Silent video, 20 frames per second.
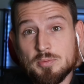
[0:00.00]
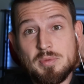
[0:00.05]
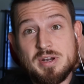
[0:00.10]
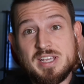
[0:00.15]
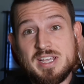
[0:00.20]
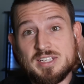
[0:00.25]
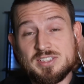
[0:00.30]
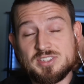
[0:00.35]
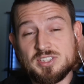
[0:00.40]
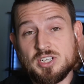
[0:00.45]

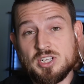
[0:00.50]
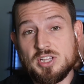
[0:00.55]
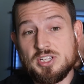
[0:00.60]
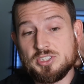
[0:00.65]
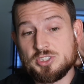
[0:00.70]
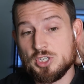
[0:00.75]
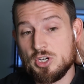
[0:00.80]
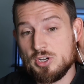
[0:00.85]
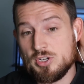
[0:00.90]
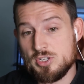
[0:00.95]
somebody gets the
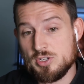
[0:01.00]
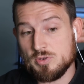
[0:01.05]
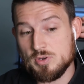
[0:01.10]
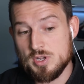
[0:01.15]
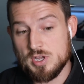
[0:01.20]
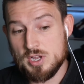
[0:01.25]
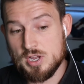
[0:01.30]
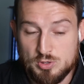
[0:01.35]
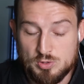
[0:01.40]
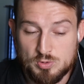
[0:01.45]
clinch on
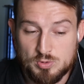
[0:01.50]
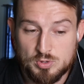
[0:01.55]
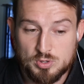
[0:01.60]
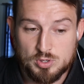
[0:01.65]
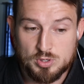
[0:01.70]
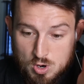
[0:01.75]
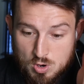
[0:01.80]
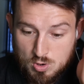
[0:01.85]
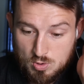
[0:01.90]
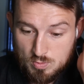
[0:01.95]
you and
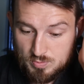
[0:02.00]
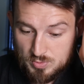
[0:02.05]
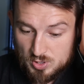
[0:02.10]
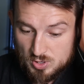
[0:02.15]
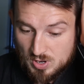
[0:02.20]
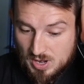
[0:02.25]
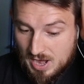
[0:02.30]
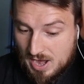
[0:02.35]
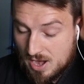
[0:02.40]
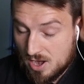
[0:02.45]
you
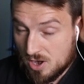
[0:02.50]
comb your